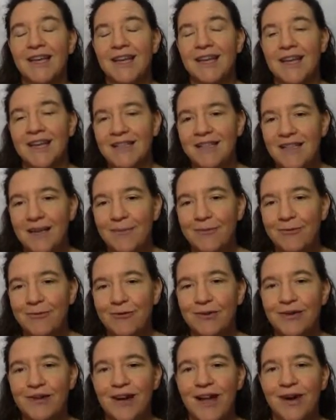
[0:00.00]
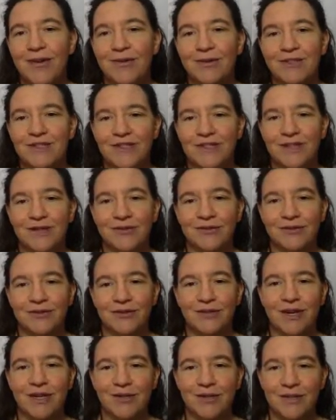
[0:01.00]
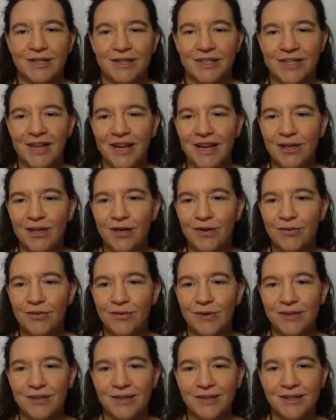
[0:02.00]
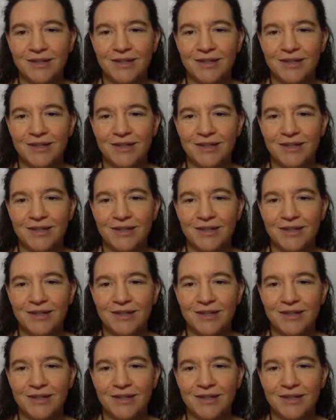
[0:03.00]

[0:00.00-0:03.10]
Except for now, instead of trying to entertain you with